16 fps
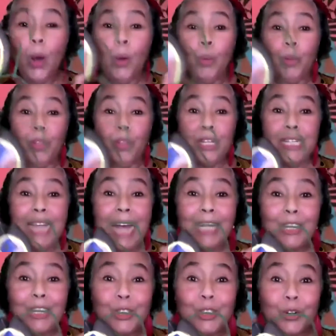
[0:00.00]
Well, the
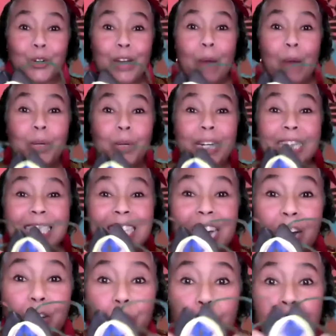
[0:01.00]
next story I want to
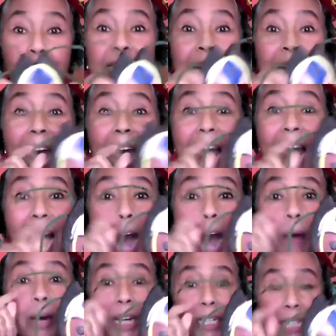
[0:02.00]
tell you is
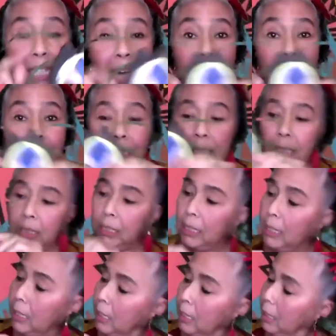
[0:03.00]
how Anansi,
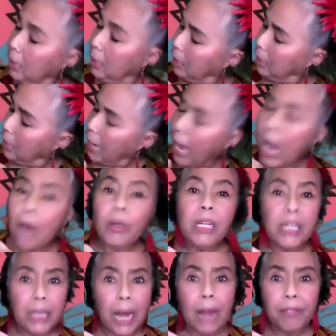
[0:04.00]
how
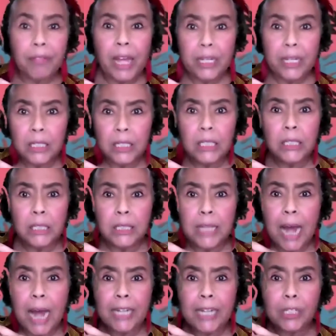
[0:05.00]
he got that teeny
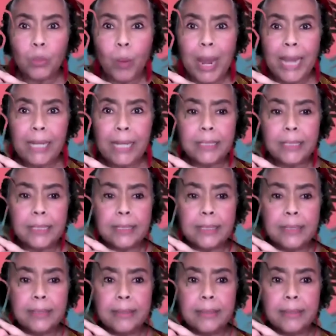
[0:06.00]
tiny waist.